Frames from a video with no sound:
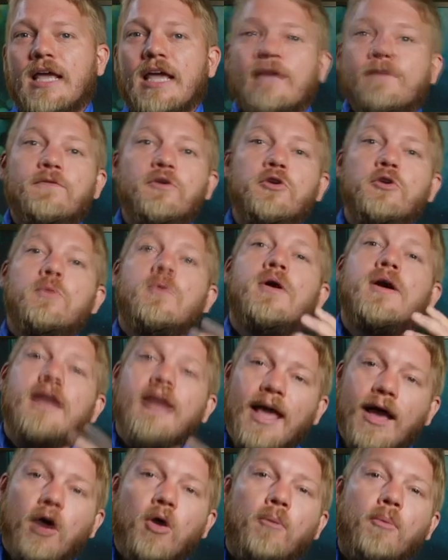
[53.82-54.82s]
If you want
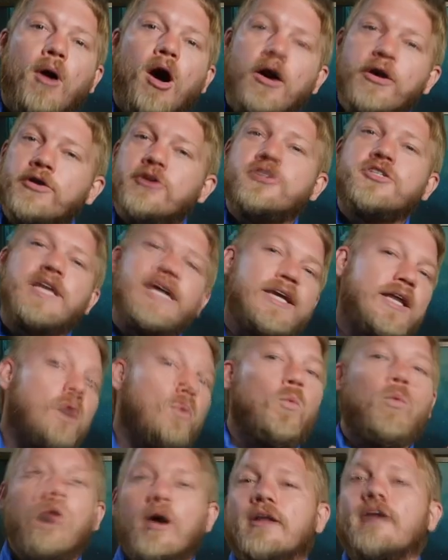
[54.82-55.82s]
help
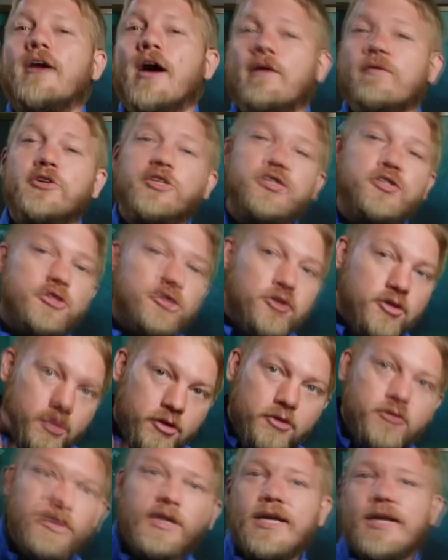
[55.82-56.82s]
understanding what coverages
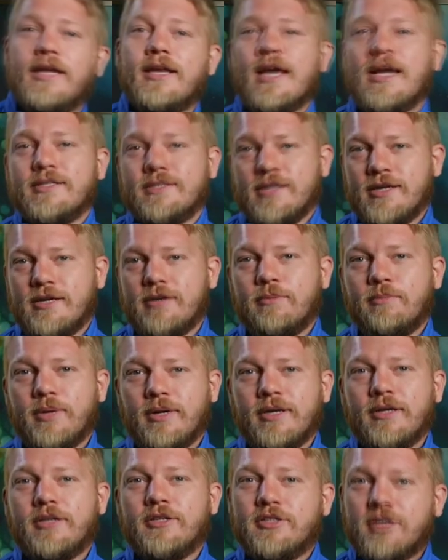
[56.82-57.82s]
you need as an
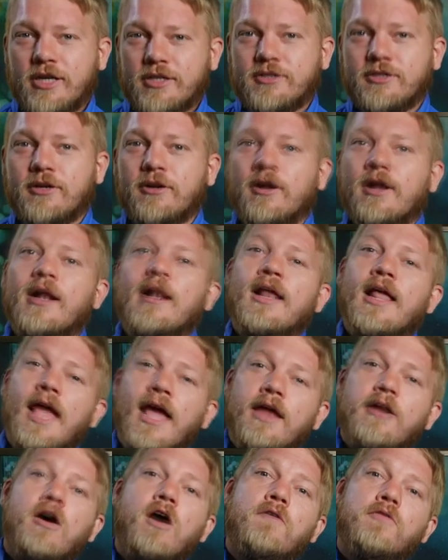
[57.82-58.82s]
independent adjuster,
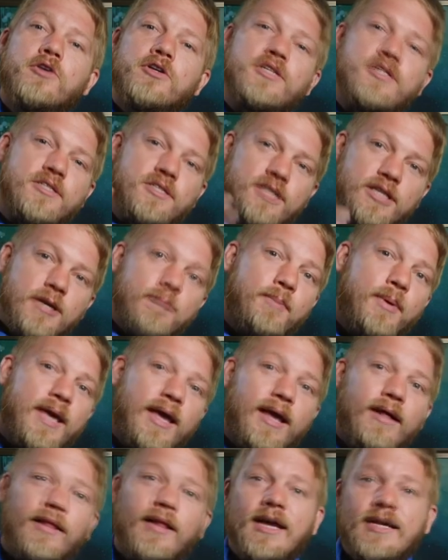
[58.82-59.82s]
head over to
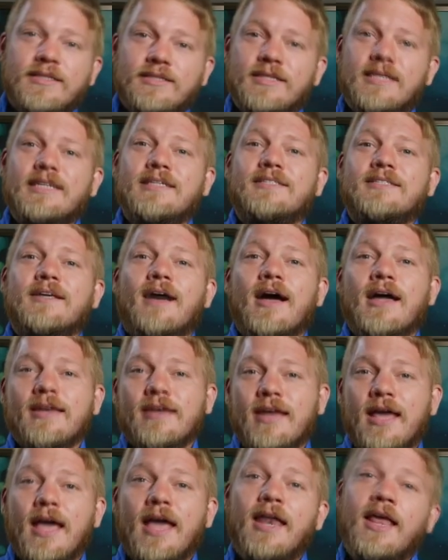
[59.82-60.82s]
cplic.net
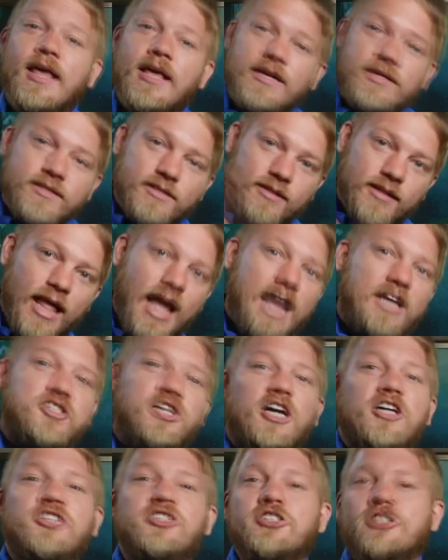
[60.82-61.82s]
slash
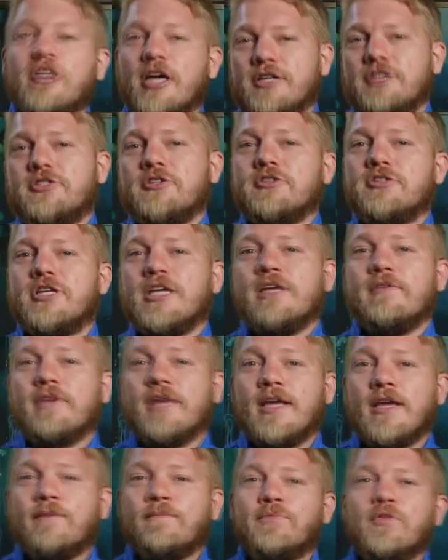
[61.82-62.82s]

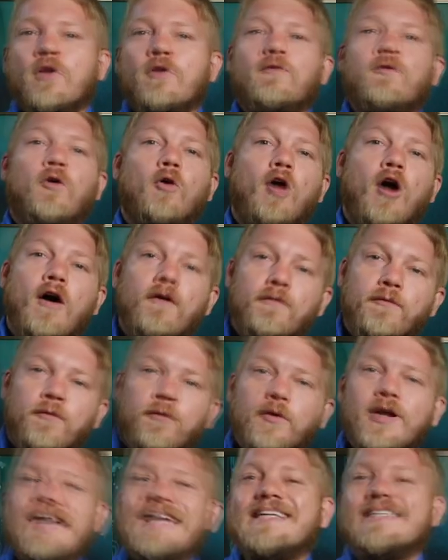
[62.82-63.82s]
adjustertv for a
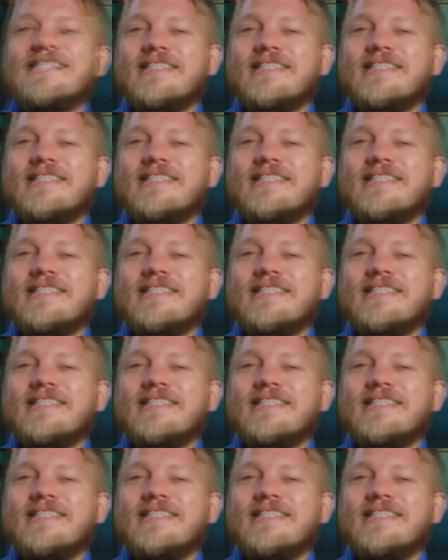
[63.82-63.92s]
free